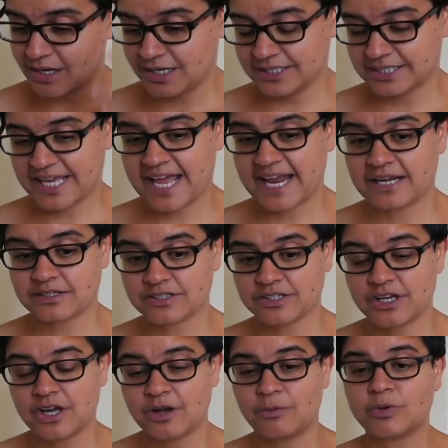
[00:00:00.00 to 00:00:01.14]
at the end,
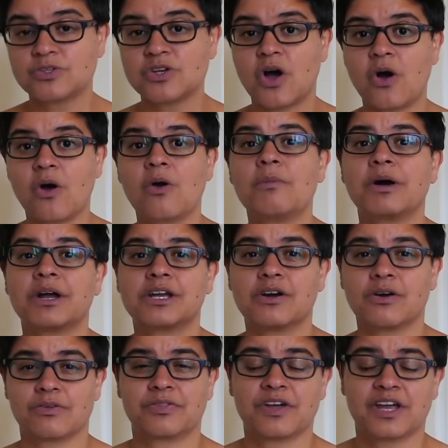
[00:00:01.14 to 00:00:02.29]
was, oh my
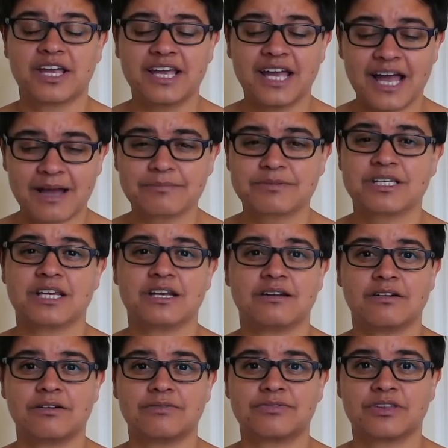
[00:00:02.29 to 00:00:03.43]
god, the captain
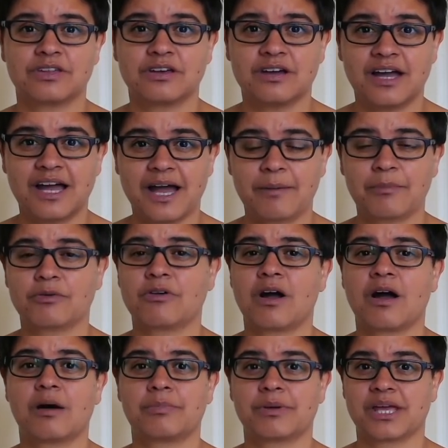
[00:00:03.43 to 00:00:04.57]
of the
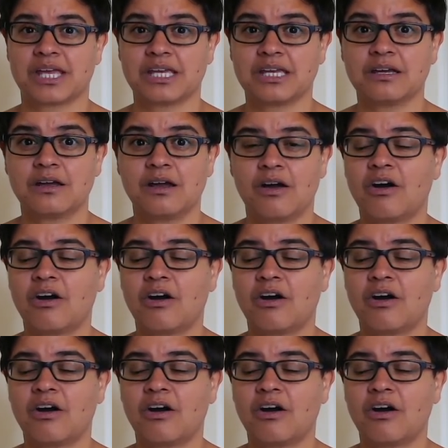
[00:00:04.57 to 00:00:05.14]
Hammurabi.